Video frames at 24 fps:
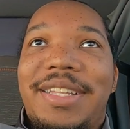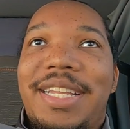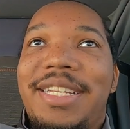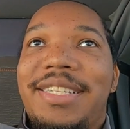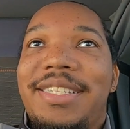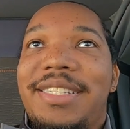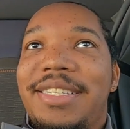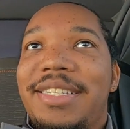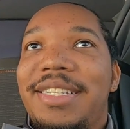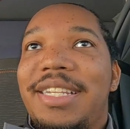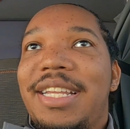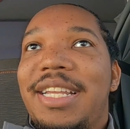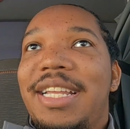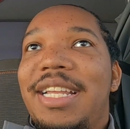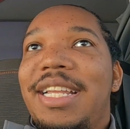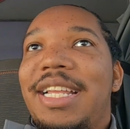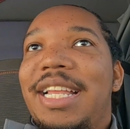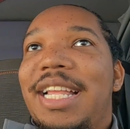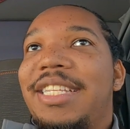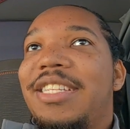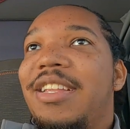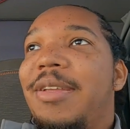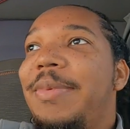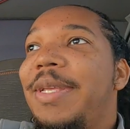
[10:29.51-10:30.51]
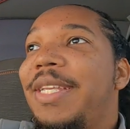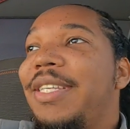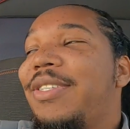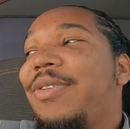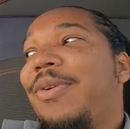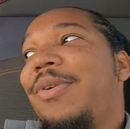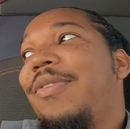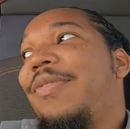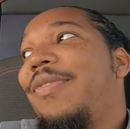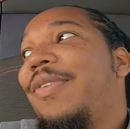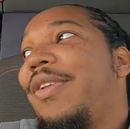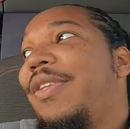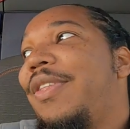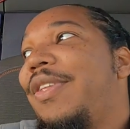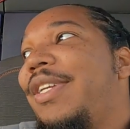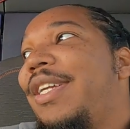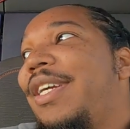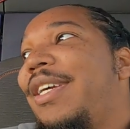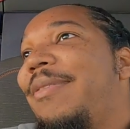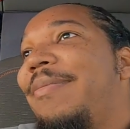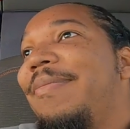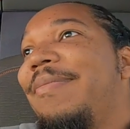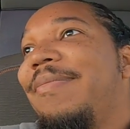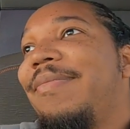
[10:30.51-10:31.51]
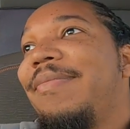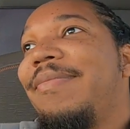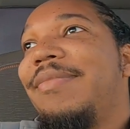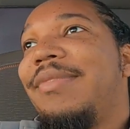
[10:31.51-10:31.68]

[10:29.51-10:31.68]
it's gonna be a story for another time.